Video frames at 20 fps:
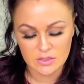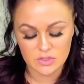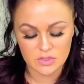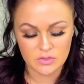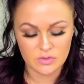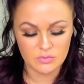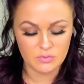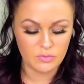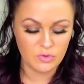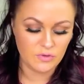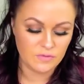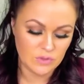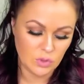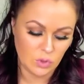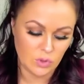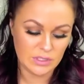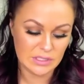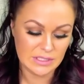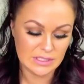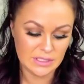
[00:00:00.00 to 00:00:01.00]
to move
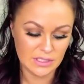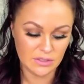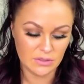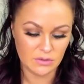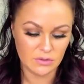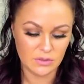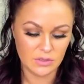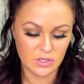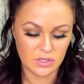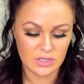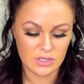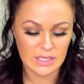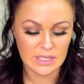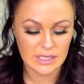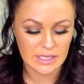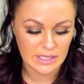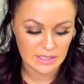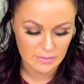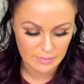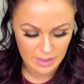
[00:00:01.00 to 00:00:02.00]
towards you. They're
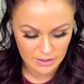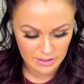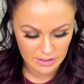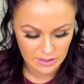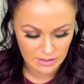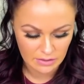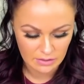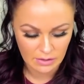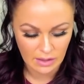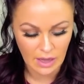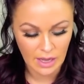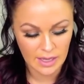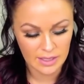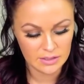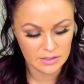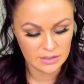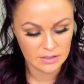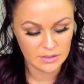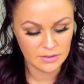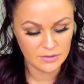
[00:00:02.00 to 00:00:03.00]
thinking about it a
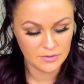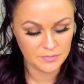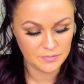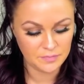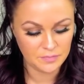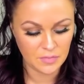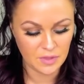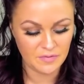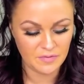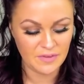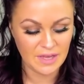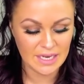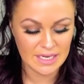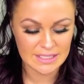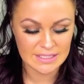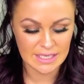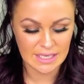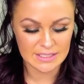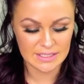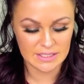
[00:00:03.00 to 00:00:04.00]
lot.
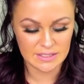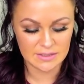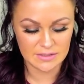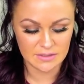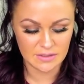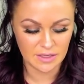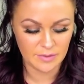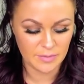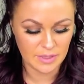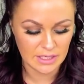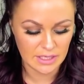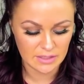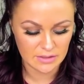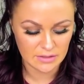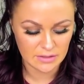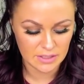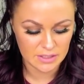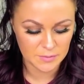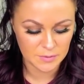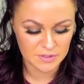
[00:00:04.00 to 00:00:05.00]
Fantasizing, I'm
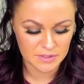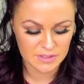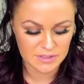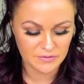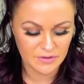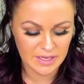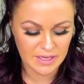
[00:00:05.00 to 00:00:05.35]
getting. This person's